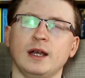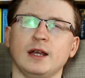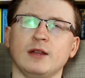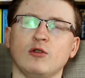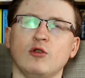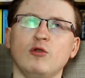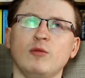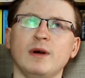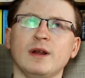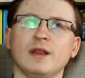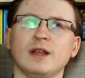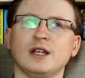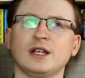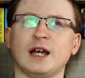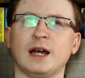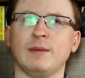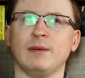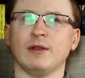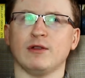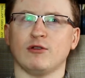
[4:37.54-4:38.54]
is almost a
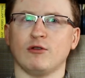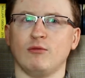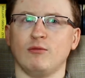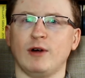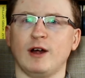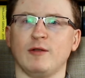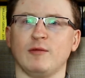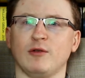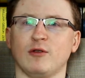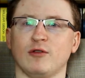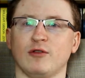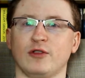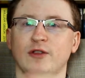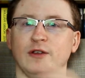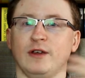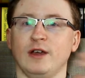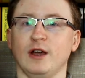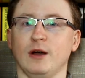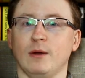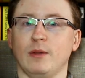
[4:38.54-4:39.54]
shame in some ways, because
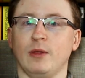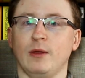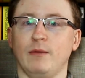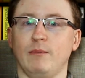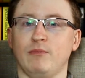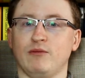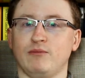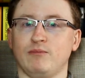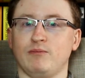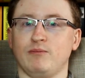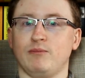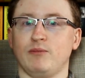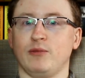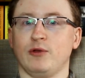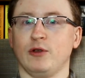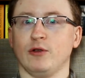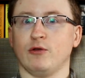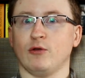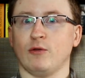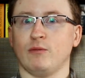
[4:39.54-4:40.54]
the
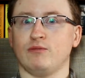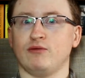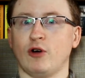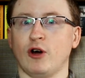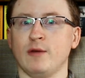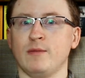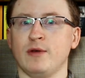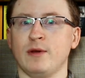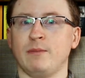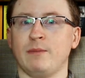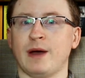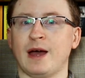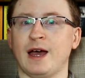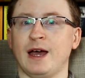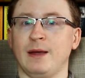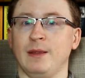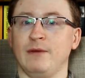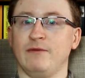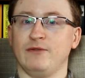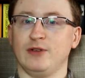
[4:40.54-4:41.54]
sort of primary
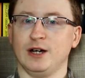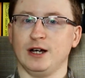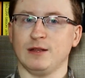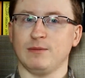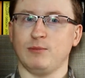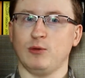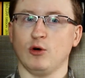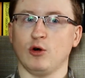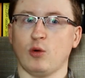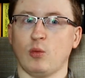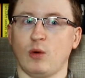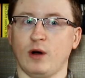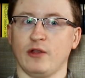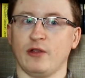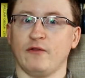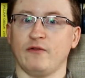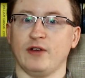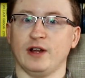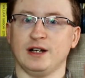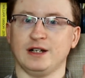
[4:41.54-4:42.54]
pair in the first book
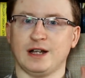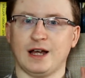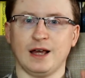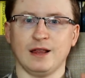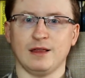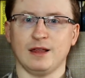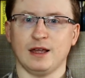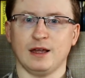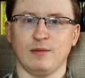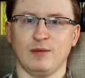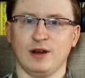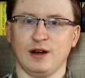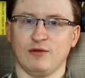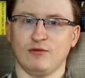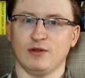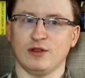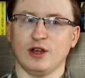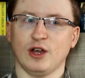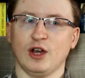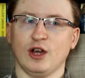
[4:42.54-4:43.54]
was fantastic. I mean,
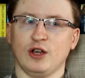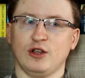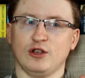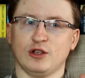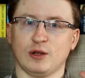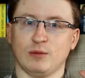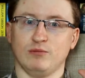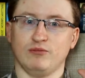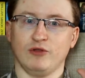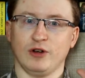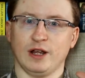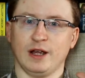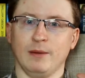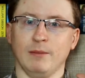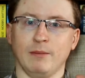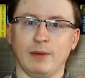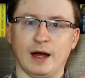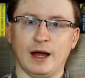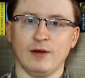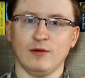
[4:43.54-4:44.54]
it was just a
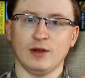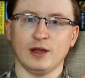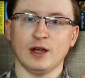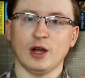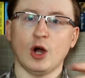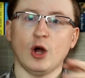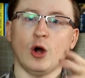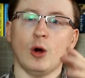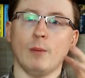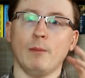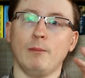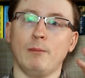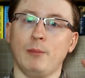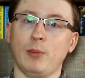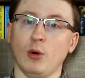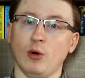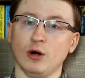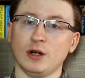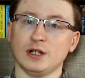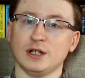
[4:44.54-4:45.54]
brilliant pairing,
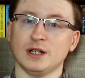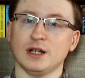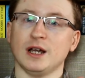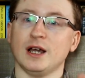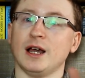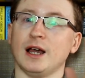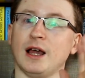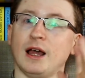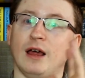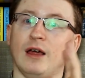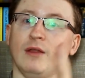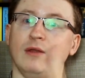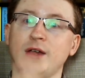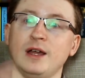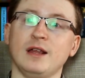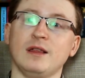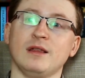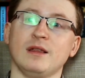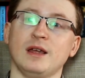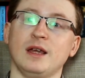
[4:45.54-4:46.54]
but
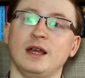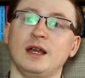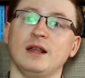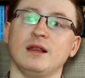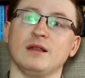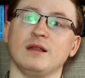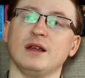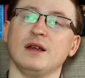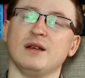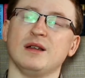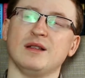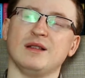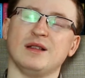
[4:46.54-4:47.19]
this is